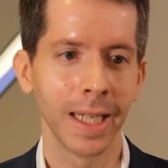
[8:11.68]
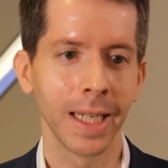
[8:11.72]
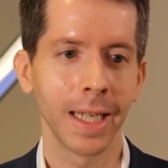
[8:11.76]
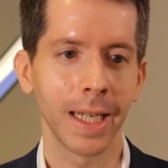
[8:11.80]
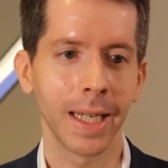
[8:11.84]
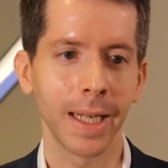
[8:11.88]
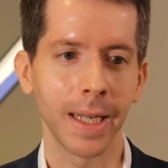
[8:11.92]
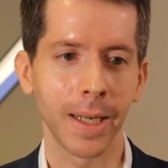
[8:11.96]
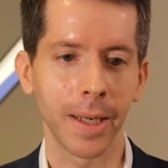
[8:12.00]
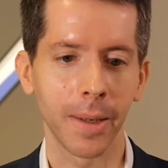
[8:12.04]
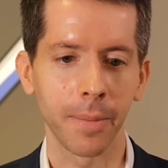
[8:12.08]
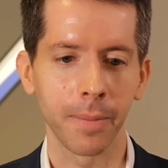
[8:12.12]

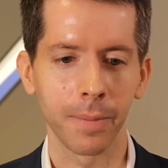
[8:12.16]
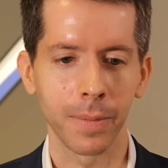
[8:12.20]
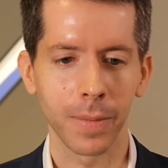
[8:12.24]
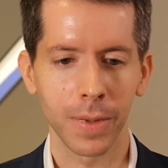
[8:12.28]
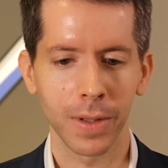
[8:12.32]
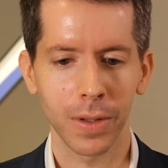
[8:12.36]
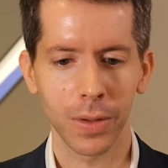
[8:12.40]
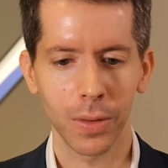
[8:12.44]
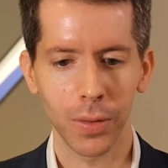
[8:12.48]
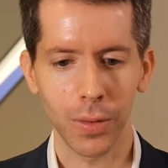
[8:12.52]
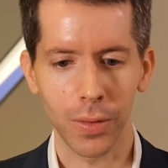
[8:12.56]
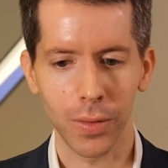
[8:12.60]
Yeah.
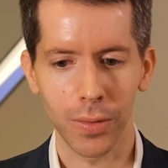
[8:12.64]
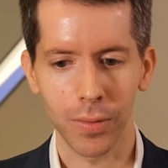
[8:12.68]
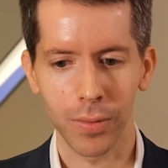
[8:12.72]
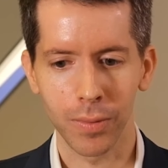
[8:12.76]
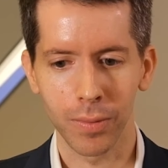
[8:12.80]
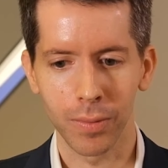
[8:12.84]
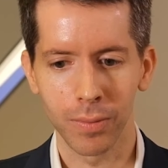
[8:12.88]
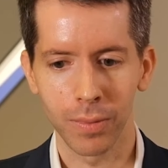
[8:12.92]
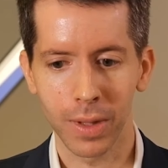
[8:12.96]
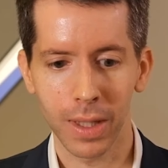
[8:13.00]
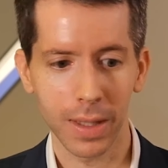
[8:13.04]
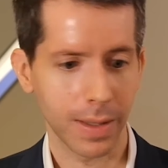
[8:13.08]
So
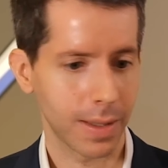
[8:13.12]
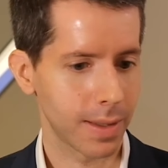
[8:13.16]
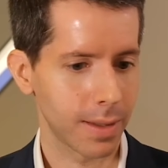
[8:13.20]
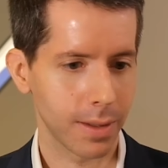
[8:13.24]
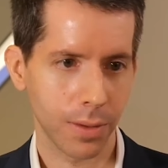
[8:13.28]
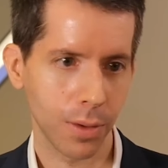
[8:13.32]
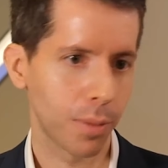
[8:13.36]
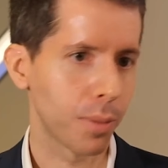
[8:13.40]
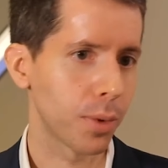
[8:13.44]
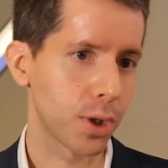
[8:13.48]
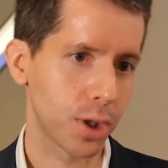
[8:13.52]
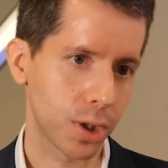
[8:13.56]
there's
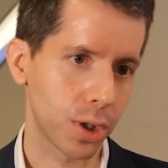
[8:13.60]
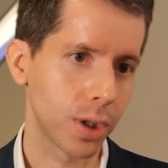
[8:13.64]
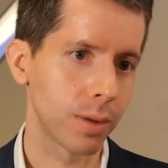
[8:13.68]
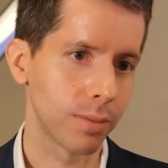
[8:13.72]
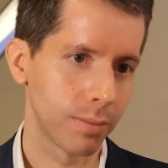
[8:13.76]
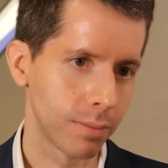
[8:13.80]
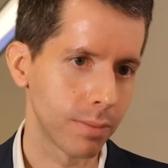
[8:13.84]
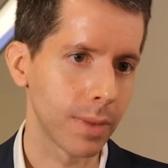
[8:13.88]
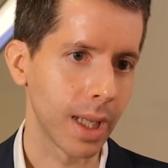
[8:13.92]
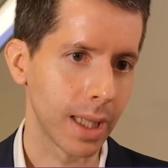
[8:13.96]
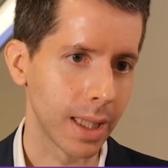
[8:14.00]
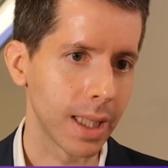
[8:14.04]
so much
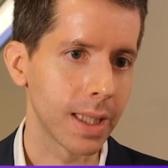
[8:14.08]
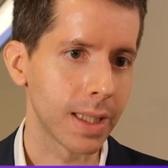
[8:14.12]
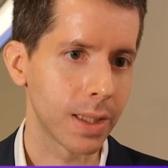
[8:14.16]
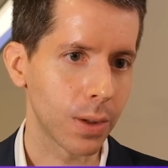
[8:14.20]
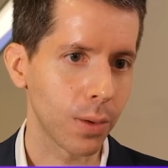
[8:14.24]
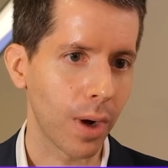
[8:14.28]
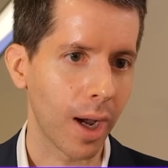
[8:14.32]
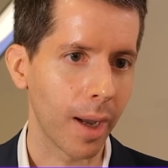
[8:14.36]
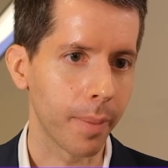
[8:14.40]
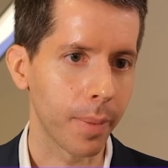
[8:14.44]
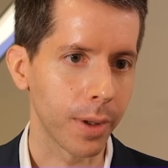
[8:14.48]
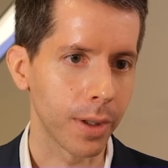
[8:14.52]
that needs
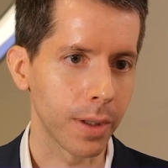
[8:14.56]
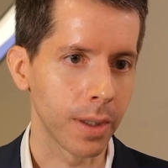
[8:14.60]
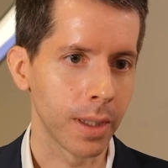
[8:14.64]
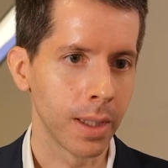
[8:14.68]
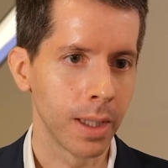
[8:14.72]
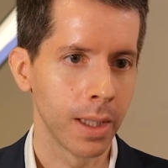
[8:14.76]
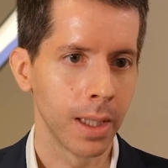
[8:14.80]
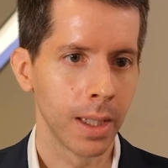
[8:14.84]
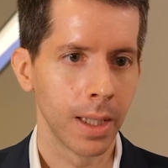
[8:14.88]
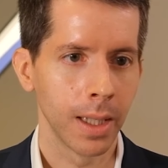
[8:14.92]
to happen.